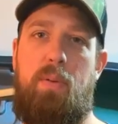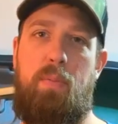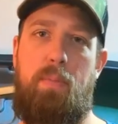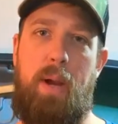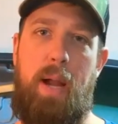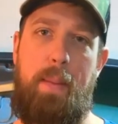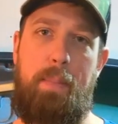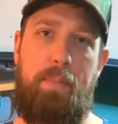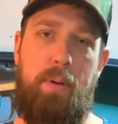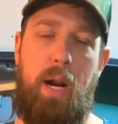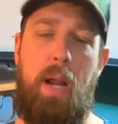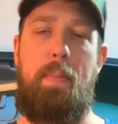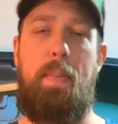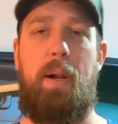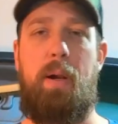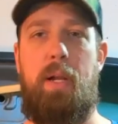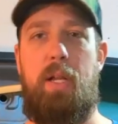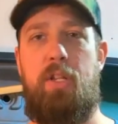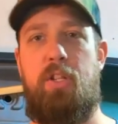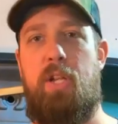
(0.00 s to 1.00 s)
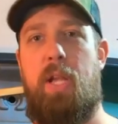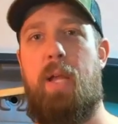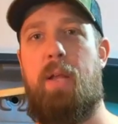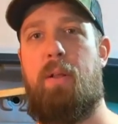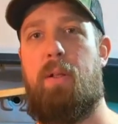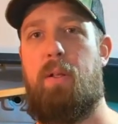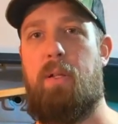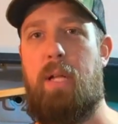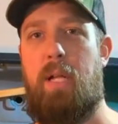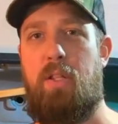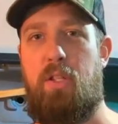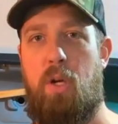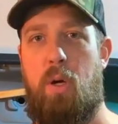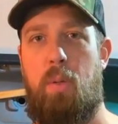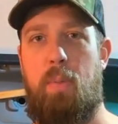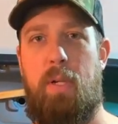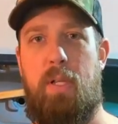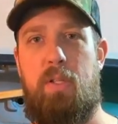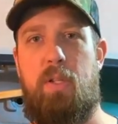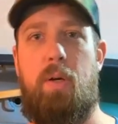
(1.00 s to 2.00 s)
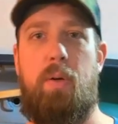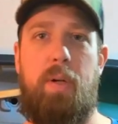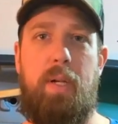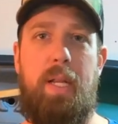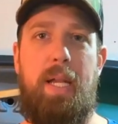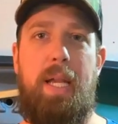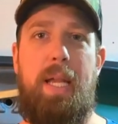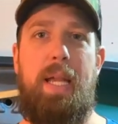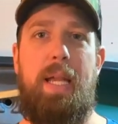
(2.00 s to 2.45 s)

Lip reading: My primary channel, Gun Tote Minnesotan,